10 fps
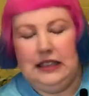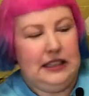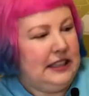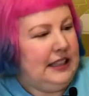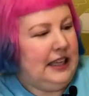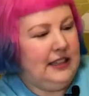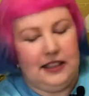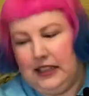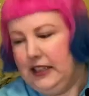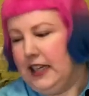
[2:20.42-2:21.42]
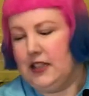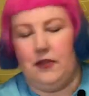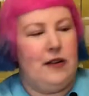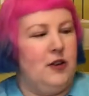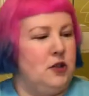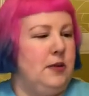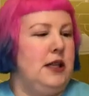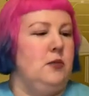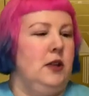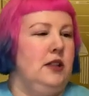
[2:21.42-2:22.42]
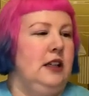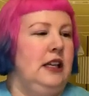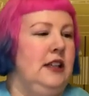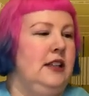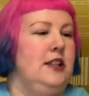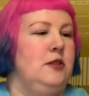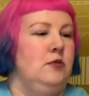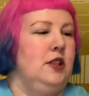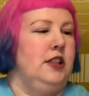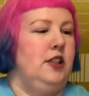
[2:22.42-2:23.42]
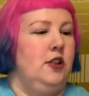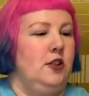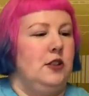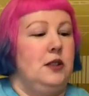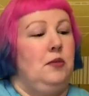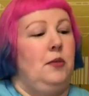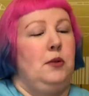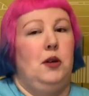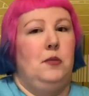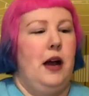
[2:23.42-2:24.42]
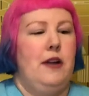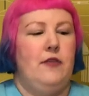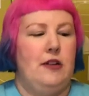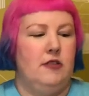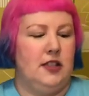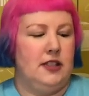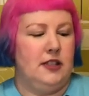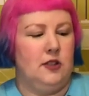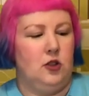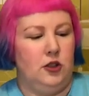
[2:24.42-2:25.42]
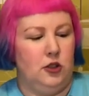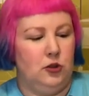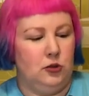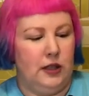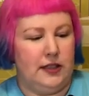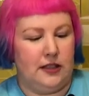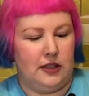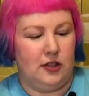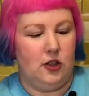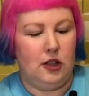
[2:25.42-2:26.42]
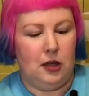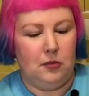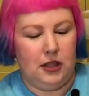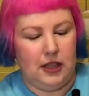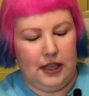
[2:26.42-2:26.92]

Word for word: And then the next 500 piece one is really cute. This is probably one of my favorites. This is called Cool as a Cucumber.